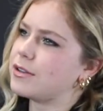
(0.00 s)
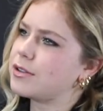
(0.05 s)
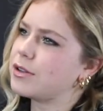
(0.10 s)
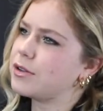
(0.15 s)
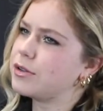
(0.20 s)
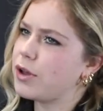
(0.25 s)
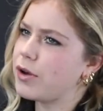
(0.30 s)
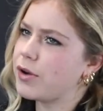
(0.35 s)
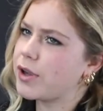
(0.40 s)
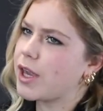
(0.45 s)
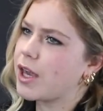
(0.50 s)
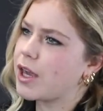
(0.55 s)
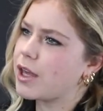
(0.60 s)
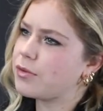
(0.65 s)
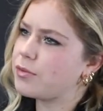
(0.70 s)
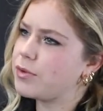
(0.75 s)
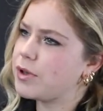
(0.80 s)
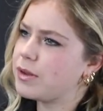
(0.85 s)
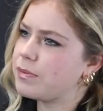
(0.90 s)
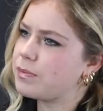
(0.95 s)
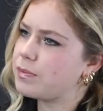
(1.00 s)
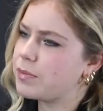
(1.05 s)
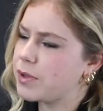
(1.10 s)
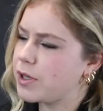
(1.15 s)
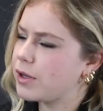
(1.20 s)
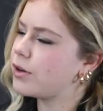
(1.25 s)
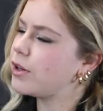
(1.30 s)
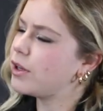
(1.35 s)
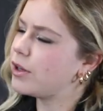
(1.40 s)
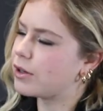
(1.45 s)
so Lokad, we
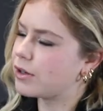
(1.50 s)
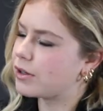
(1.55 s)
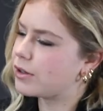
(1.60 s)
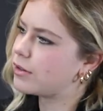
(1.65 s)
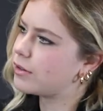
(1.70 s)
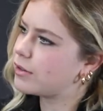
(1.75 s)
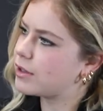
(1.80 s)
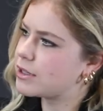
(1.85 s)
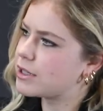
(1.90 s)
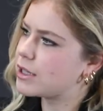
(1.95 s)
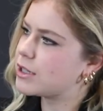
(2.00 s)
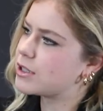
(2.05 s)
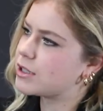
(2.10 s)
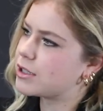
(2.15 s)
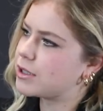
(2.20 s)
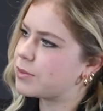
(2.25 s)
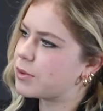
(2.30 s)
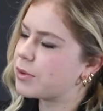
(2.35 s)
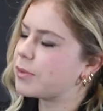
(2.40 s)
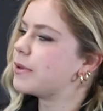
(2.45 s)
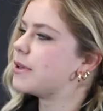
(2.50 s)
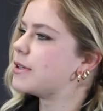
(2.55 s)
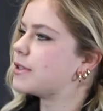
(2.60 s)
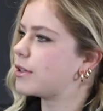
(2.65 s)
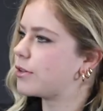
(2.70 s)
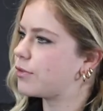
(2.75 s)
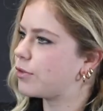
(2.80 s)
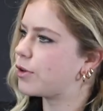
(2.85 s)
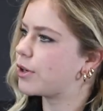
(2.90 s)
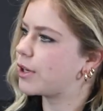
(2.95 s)
pioneered essentially
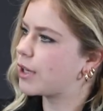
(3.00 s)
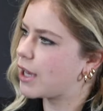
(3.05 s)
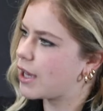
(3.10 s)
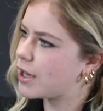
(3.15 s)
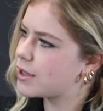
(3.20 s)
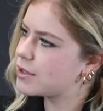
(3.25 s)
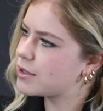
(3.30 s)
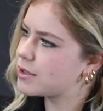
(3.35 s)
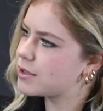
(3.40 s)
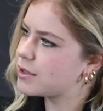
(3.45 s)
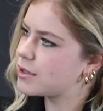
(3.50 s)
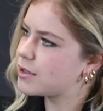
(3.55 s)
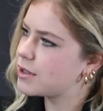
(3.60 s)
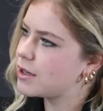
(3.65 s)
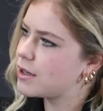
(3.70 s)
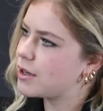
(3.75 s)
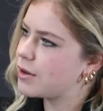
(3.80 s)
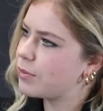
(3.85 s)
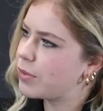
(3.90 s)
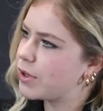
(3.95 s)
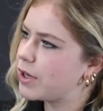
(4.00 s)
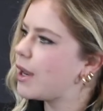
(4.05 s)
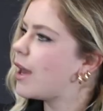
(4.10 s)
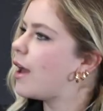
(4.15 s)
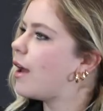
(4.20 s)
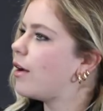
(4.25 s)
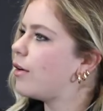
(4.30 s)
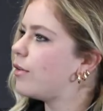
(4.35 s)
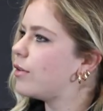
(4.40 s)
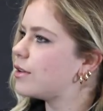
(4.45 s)
probabilistic forecasts, but
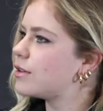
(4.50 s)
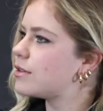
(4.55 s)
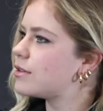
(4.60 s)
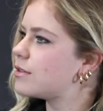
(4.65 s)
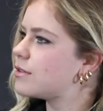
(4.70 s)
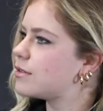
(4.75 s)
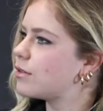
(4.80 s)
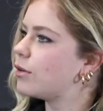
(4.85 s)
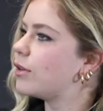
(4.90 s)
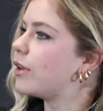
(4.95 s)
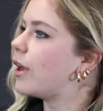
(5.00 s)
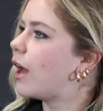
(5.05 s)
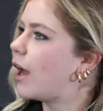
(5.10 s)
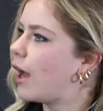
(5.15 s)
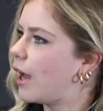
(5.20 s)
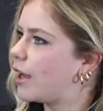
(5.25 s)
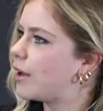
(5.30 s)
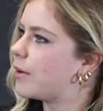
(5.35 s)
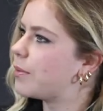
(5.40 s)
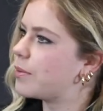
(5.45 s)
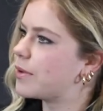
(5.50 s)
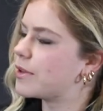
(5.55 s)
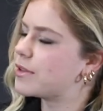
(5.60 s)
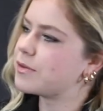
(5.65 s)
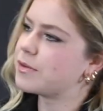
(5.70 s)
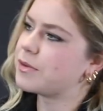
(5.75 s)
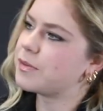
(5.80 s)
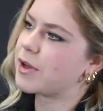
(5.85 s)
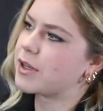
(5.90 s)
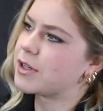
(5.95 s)
now it's all the hype, as
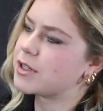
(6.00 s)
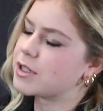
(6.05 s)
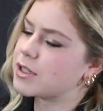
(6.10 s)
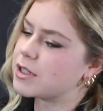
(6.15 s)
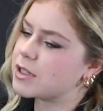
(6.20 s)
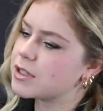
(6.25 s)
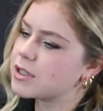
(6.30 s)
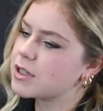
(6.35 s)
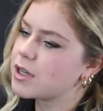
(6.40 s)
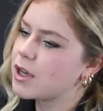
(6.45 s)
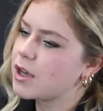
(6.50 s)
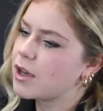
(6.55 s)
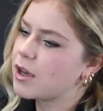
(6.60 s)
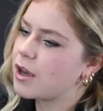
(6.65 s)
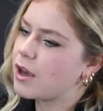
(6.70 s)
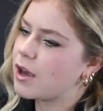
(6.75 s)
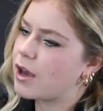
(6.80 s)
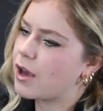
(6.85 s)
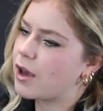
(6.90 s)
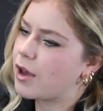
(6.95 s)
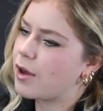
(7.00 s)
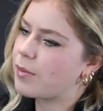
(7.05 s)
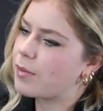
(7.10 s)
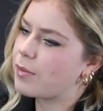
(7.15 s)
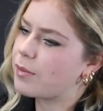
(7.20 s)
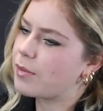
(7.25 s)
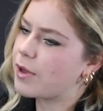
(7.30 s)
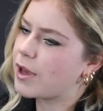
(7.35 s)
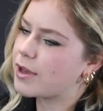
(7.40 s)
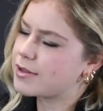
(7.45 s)
we mentioned.
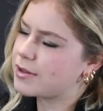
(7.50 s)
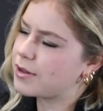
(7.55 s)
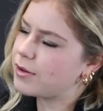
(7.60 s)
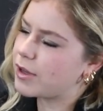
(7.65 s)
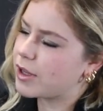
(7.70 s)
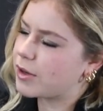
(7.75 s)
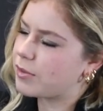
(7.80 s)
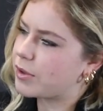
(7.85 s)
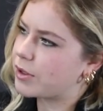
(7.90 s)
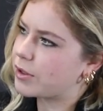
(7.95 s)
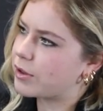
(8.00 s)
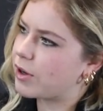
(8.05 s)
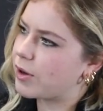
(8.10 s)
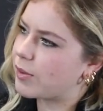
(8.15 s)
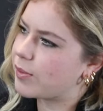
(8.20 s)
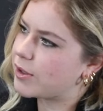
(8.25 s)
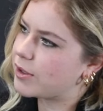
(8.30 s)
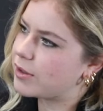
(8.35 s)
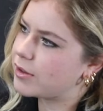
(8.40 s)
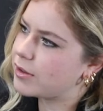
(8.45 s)
Has Lokad been copied?